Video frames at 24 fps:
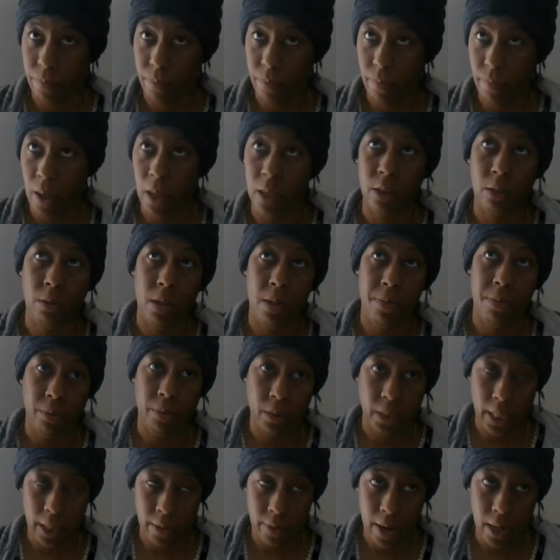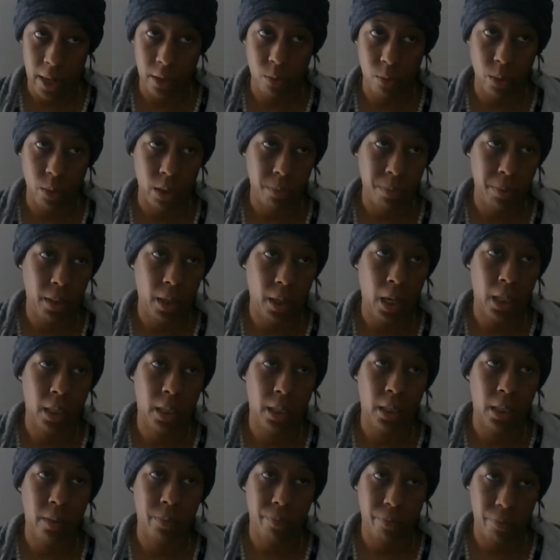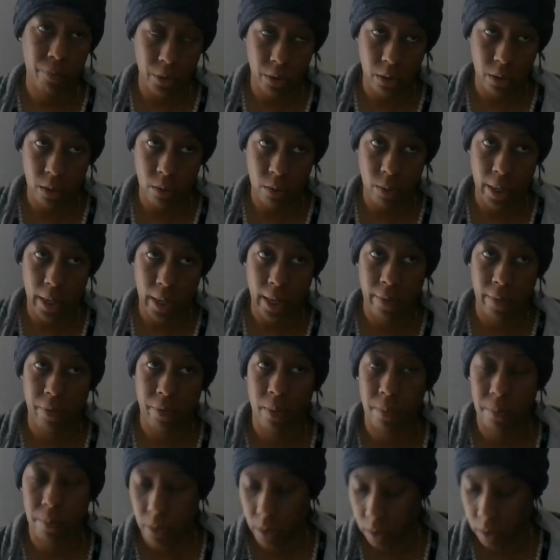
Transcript: All those people standing around to work, put all the food away from the